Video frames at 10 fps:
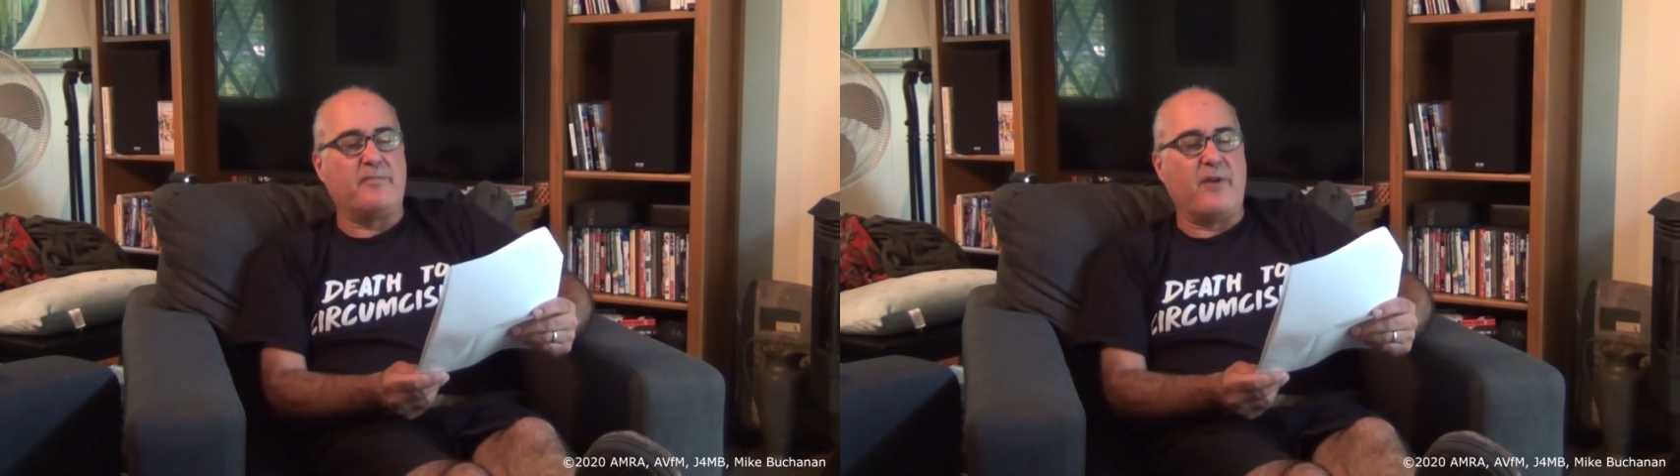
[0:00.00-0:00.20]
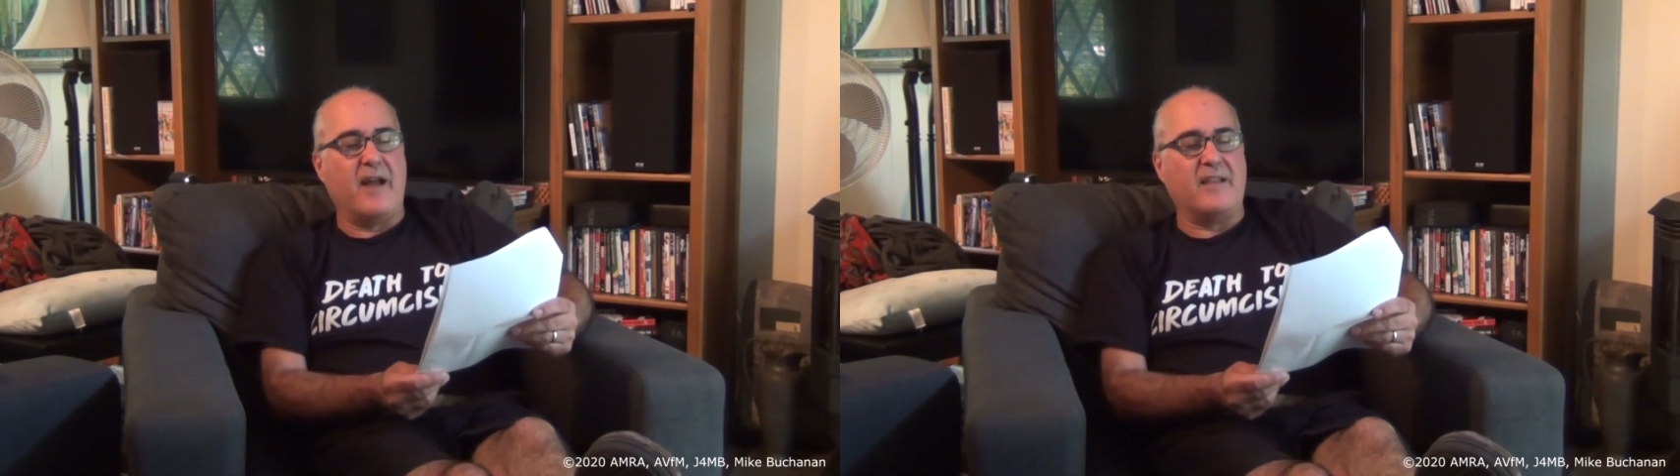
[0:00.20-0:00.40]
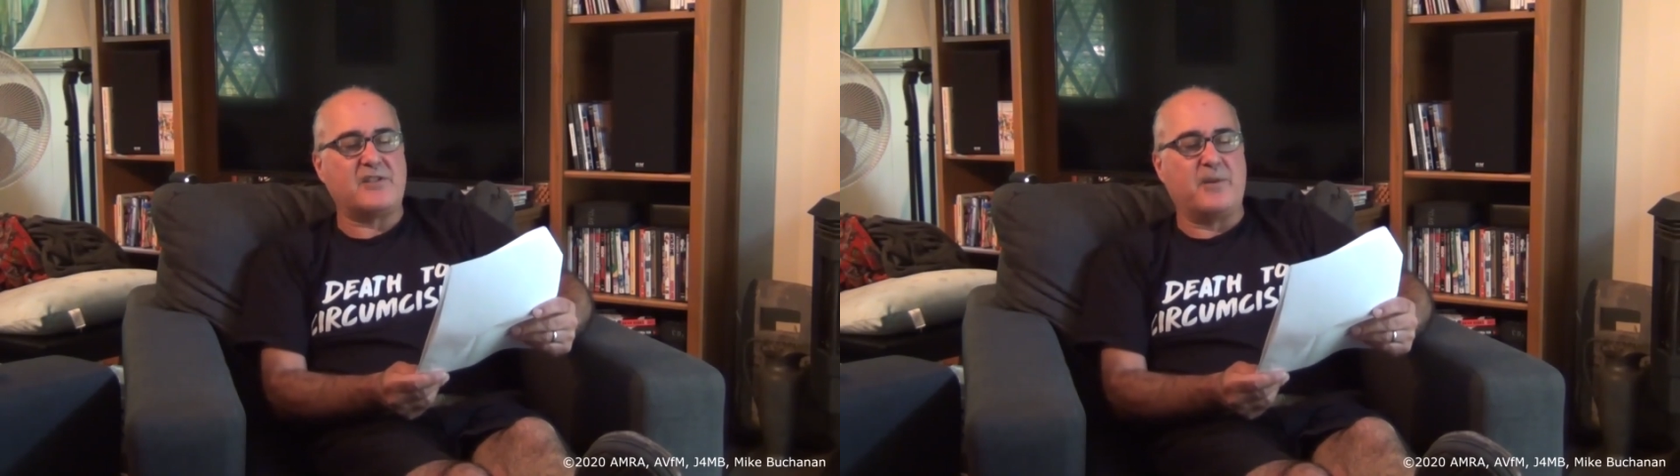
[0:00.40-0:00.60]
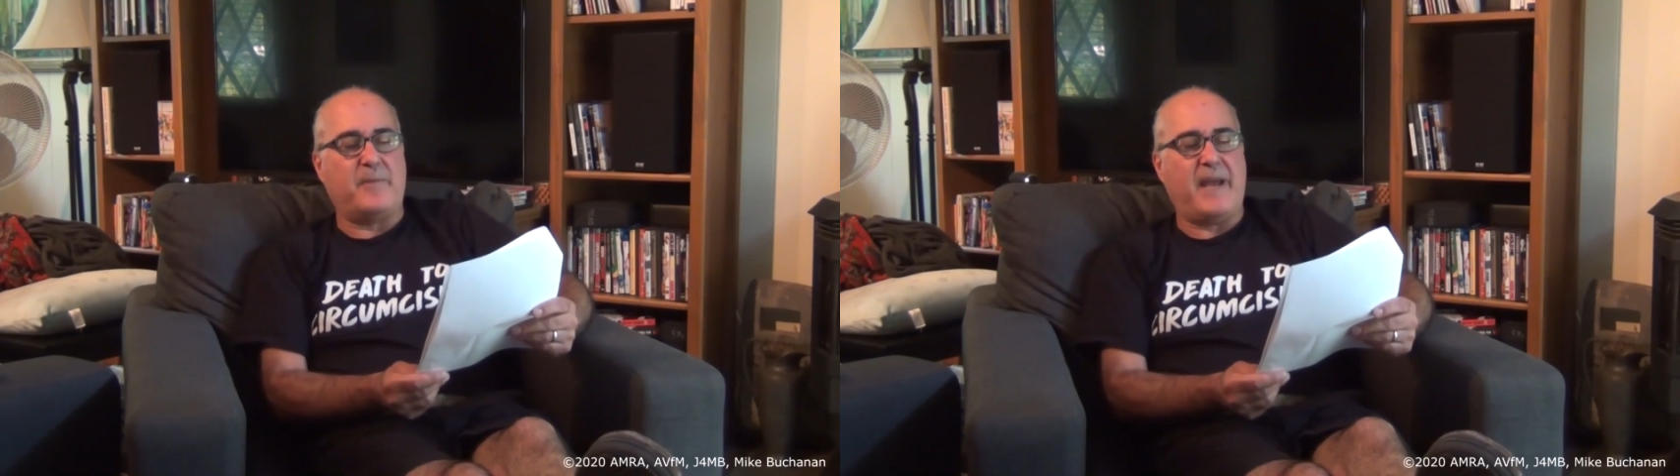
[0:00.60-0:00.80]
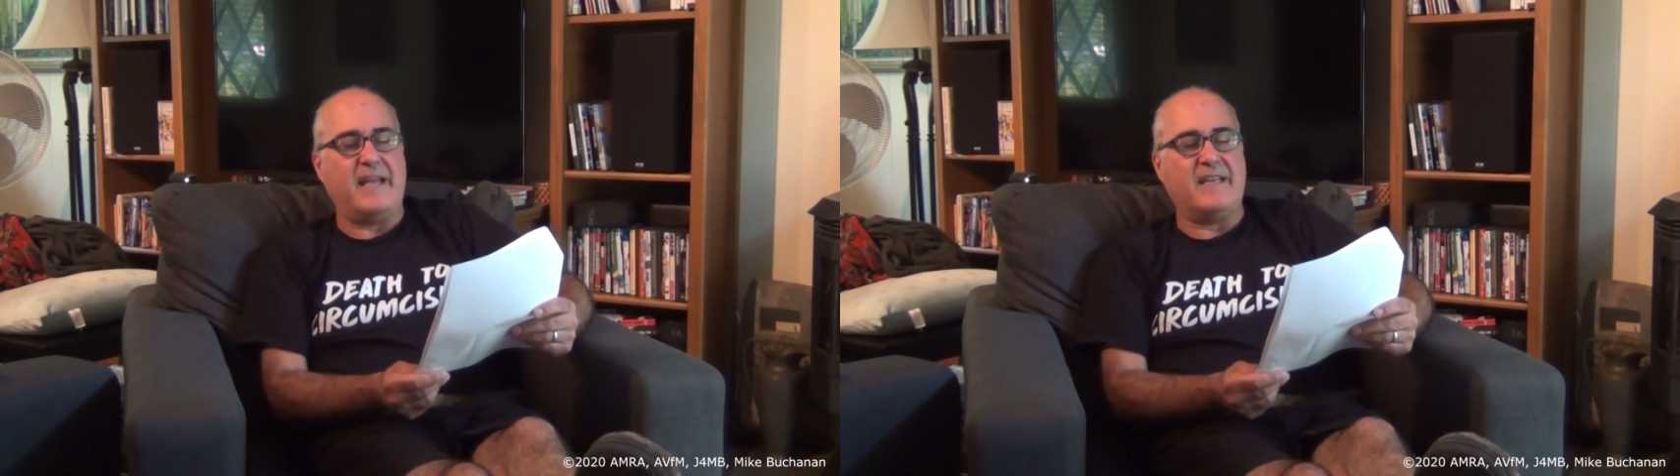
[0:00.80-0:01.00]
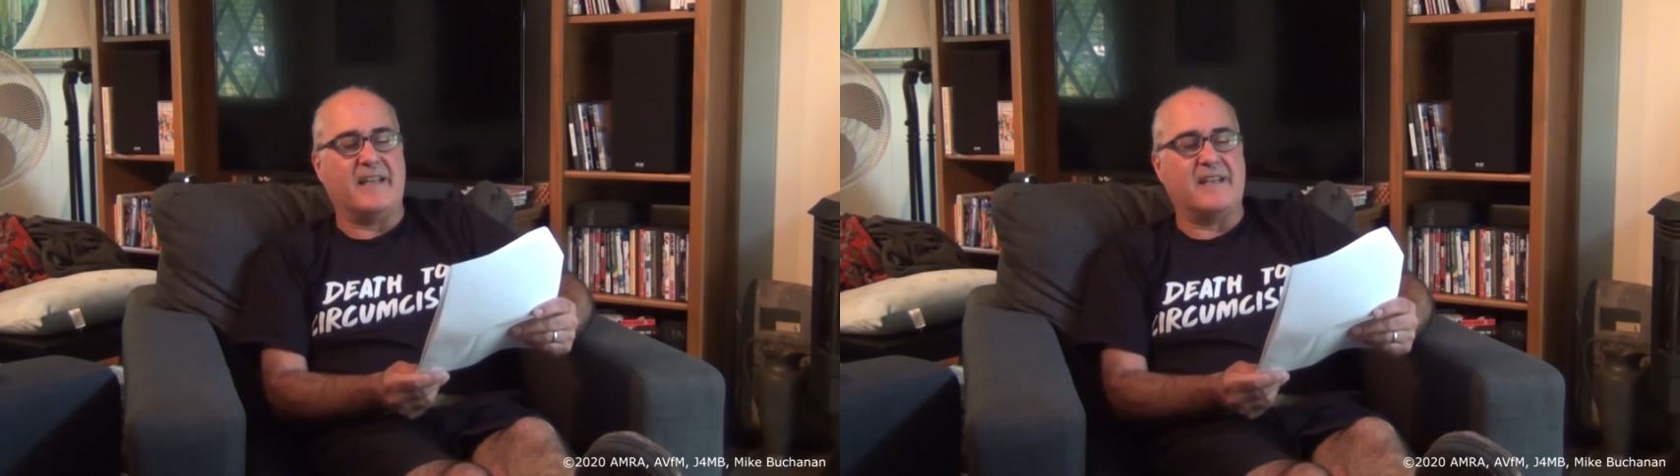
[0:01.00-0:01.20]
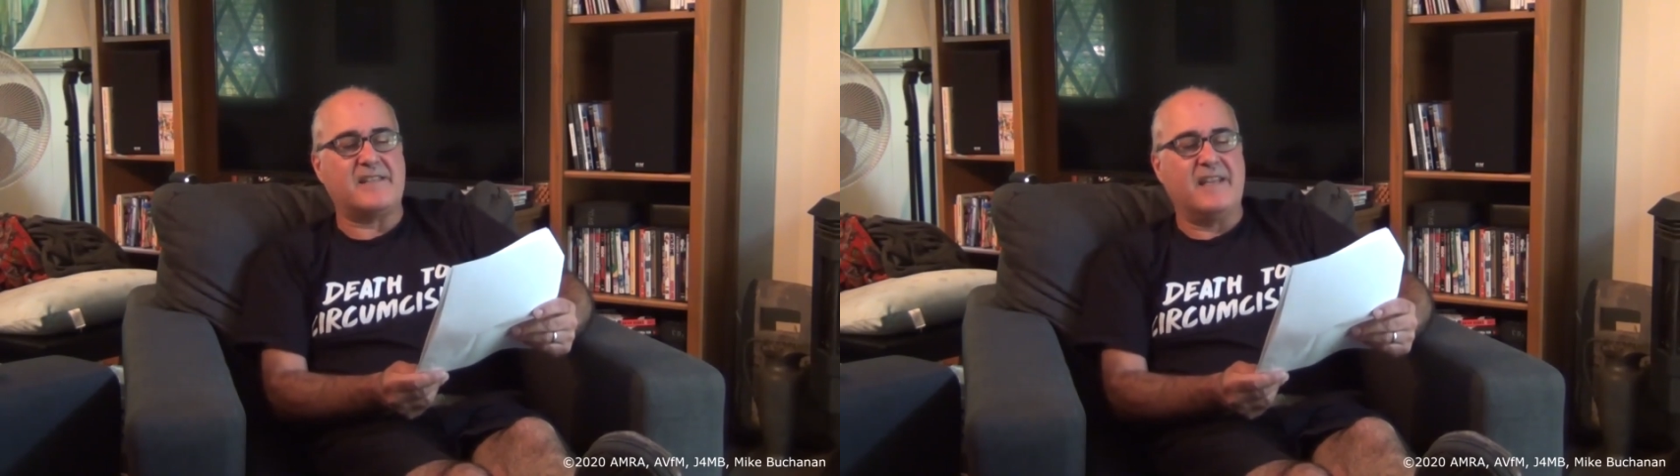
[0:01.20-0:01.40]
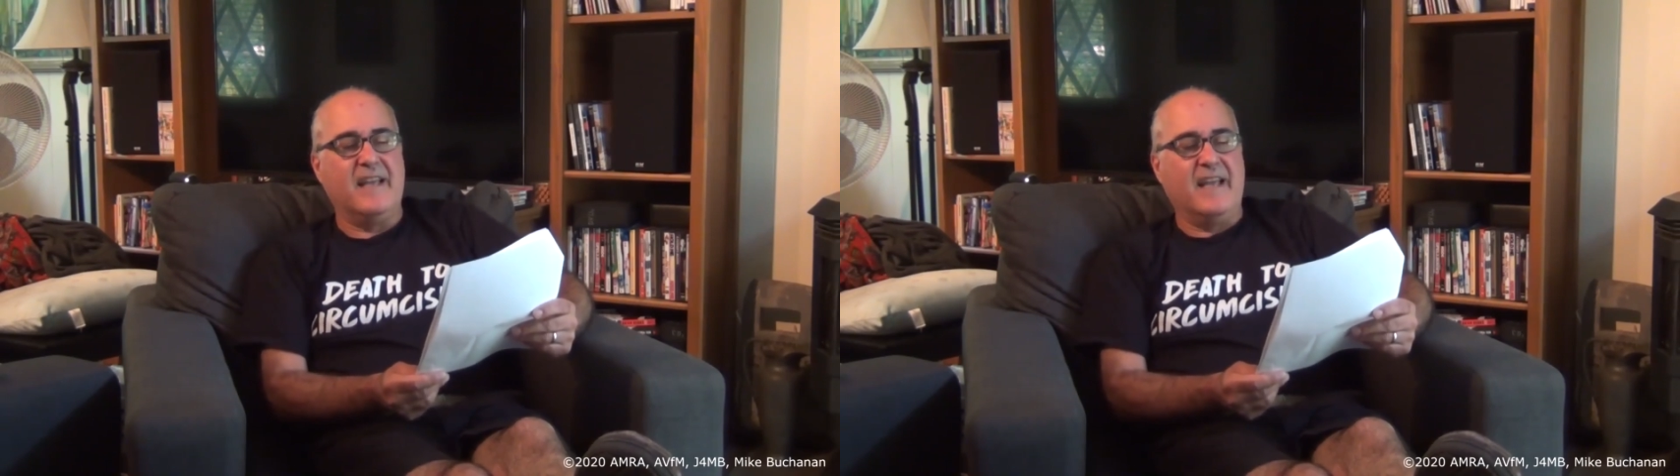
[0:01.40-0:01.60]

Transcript: braless or pantyless